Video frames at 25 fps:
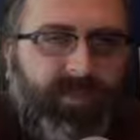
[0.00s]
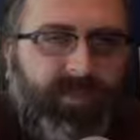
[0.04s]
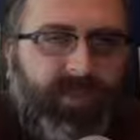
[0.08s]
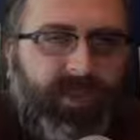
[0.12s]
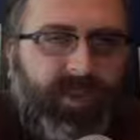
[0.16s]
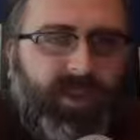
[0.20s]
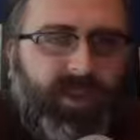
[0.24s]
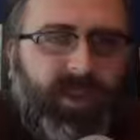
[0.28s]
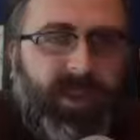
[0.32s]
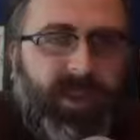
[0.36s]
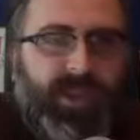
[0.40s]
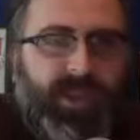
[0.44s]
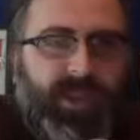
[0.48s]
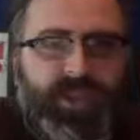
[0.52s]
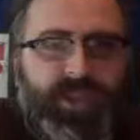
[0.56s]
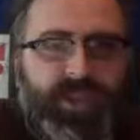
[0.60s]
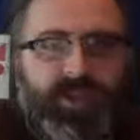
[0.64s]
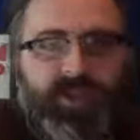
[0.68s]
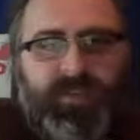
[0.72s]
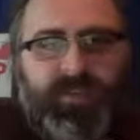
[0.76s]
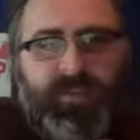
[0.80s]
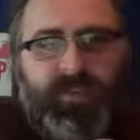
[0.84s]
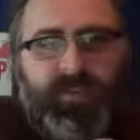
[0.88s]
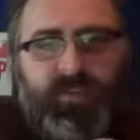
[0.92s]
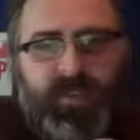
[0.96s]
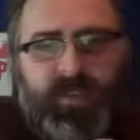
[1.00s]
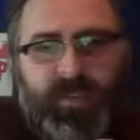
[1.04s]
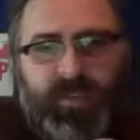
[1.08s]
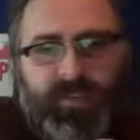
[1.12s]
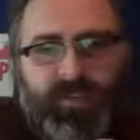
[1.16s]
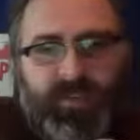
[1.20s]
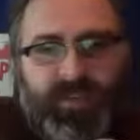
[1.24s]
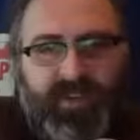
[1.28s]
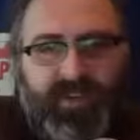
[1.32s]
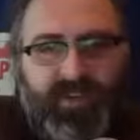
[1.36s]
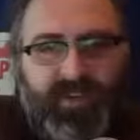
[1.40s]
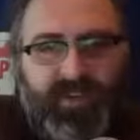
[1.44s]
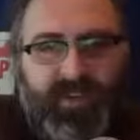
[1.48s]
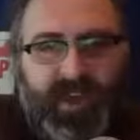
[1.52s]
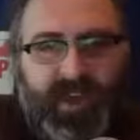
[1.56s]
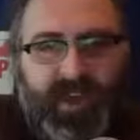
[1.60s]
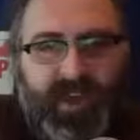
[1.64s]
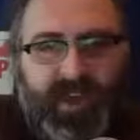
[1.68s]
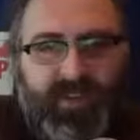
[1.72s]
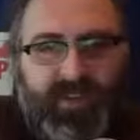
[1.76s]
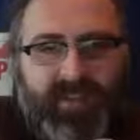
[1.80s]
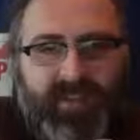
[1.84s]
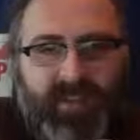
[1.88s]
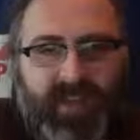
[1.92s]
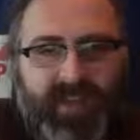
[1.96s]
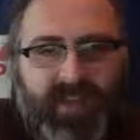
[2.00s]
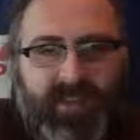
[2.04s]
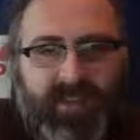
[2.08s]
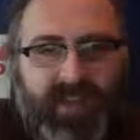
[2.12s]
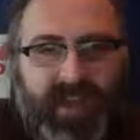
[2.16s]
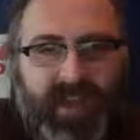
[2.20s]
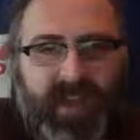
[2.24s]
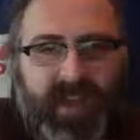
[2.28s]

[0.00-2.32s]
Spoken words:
the issue of solipsism is that